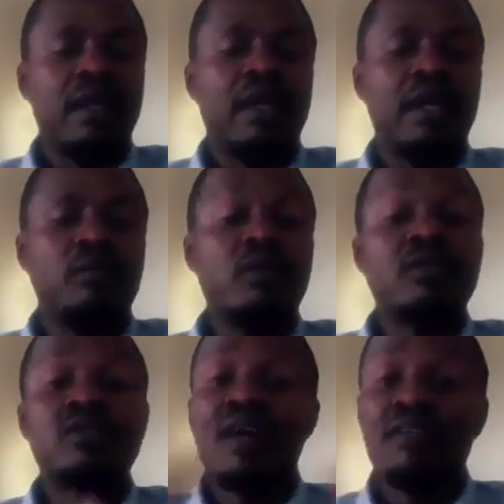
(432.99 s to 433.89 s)
We
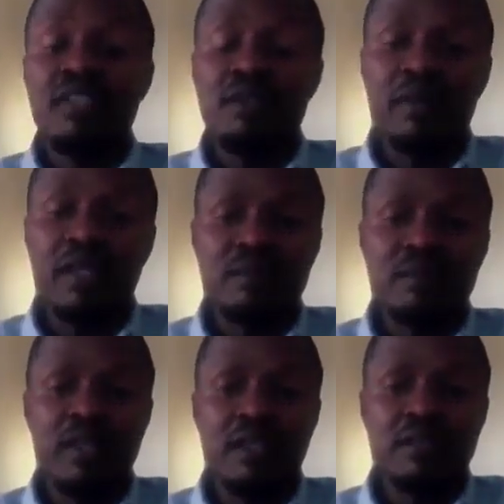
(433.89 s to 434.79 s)
also have deep
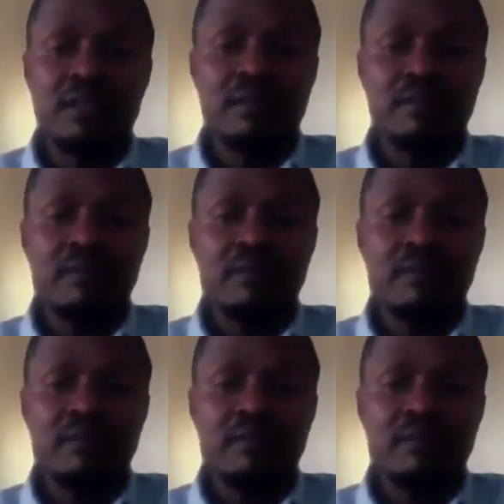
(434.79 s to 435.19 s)
experience.